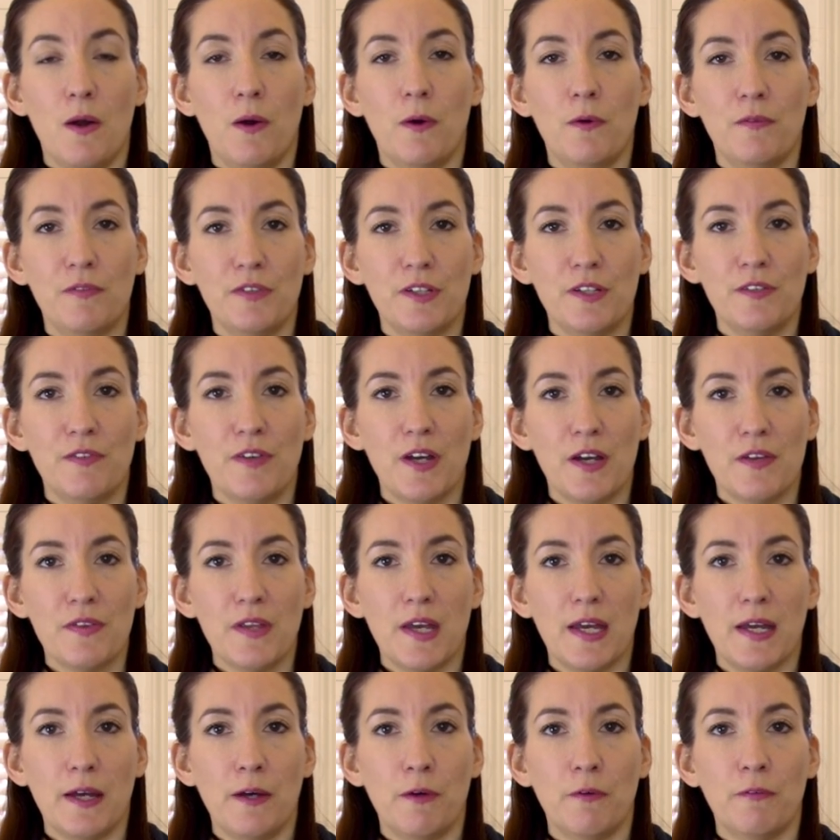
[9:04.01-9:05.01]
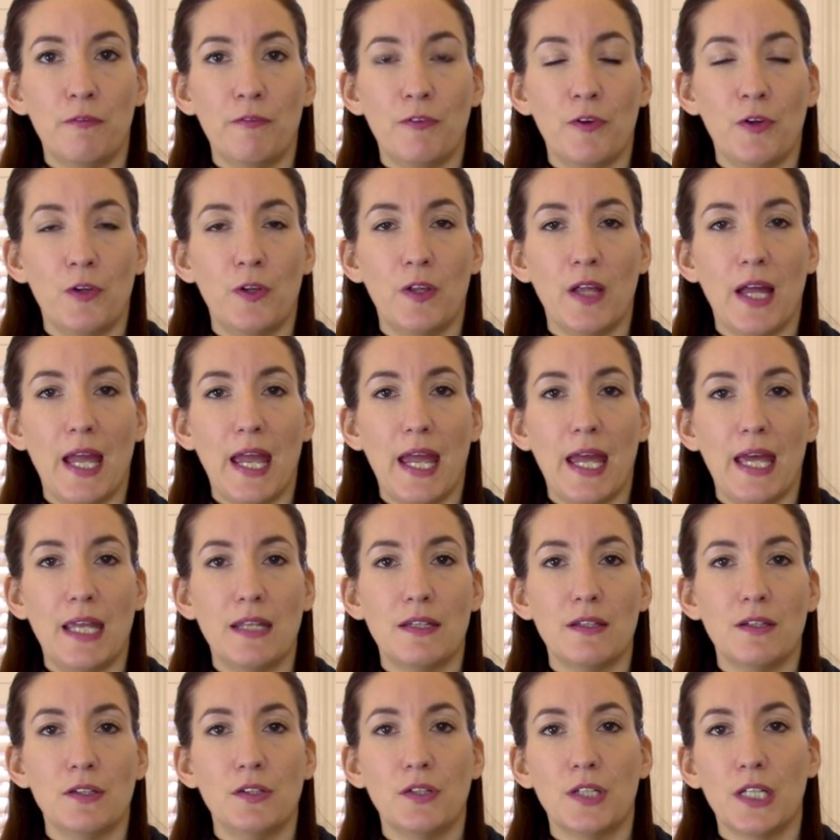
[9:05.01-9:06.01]
Hopefully you found that helpful
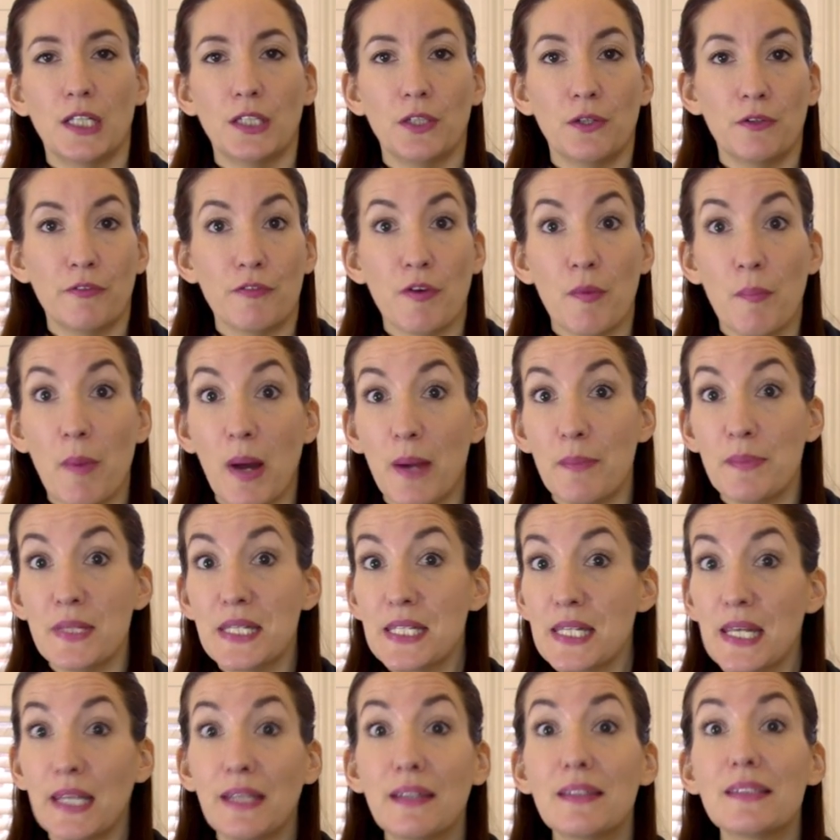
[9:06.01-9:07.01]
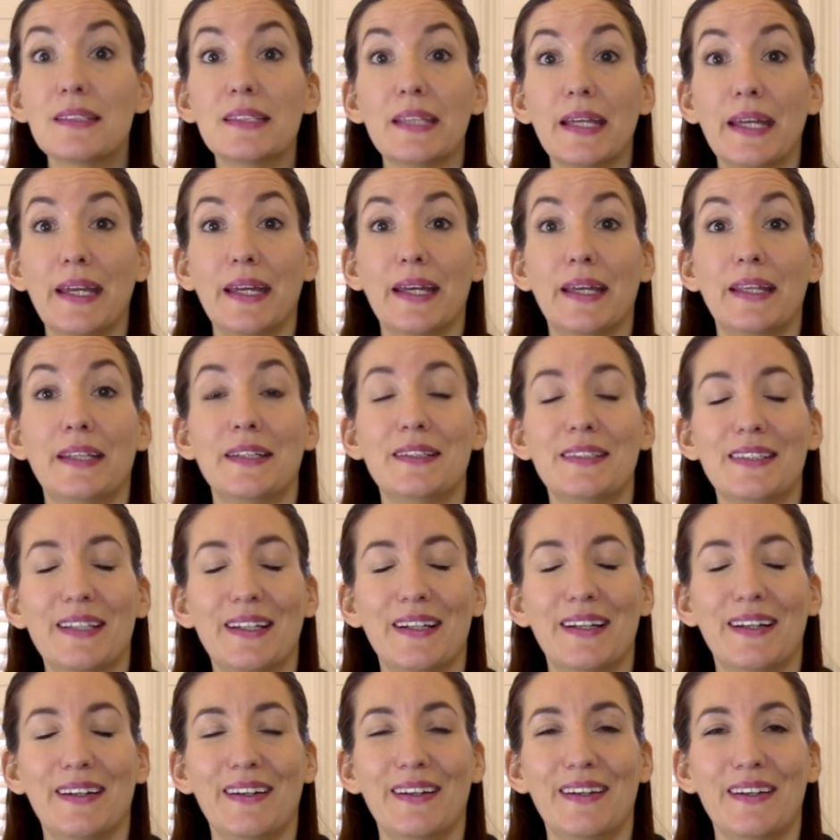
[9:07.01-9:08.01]
and you can learn from my mistakes, and
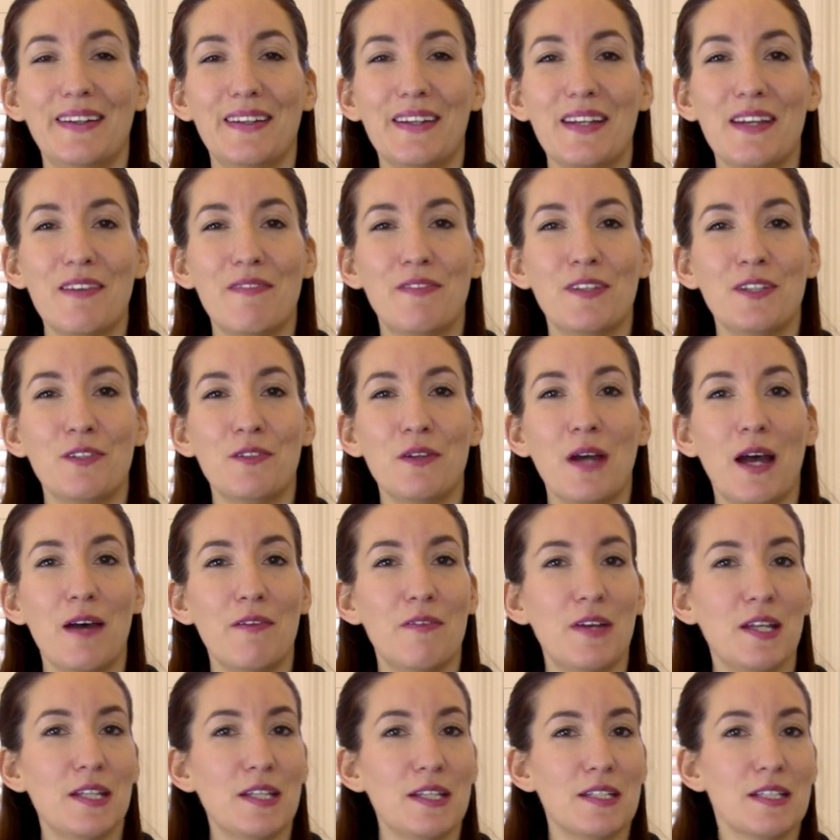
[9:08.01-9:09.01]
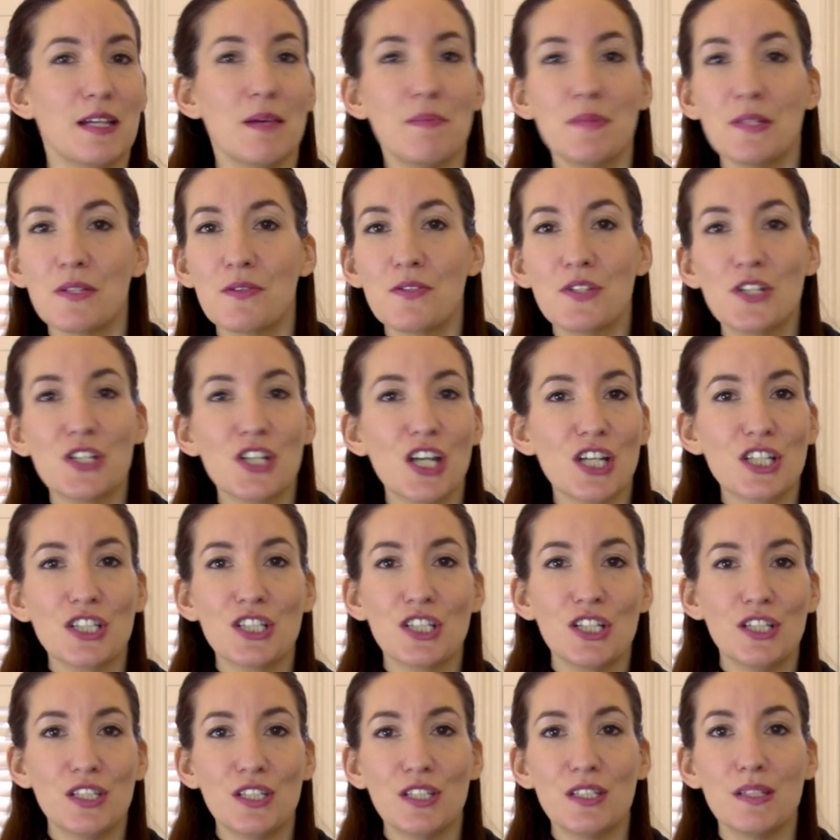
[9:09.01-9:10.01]
uh, if you have any tips or
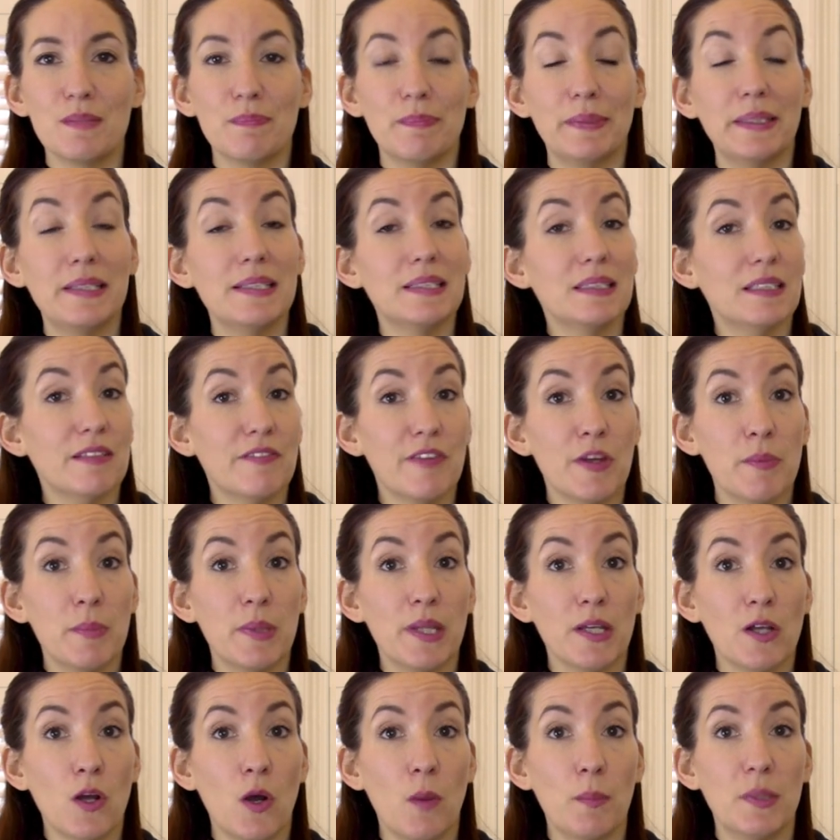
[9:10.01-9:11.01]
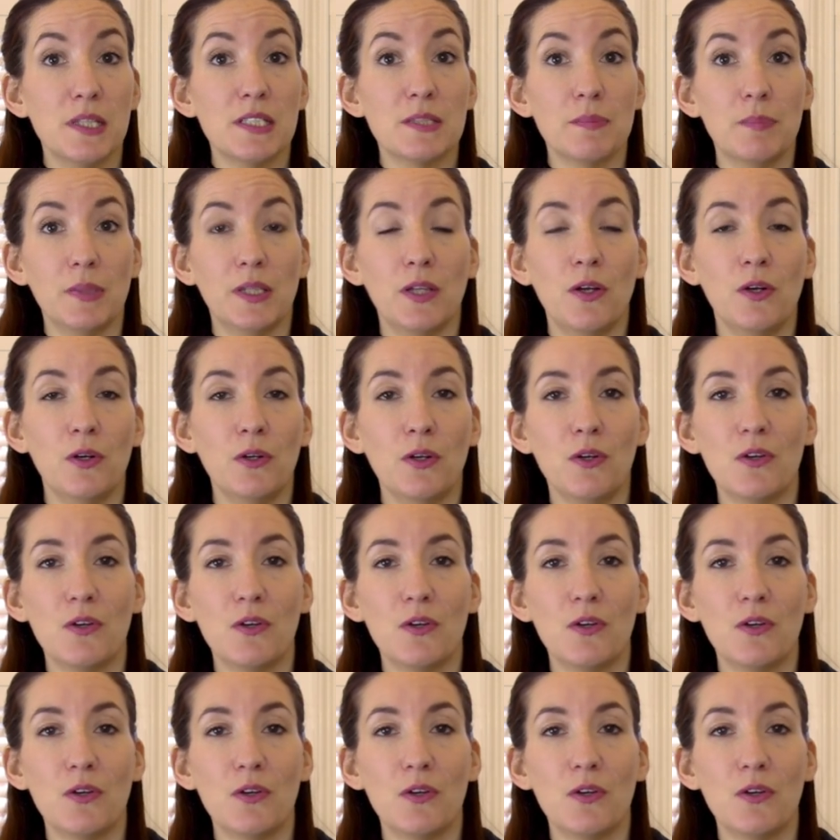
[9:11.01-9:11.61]
suggestions, please leave them in the comments below.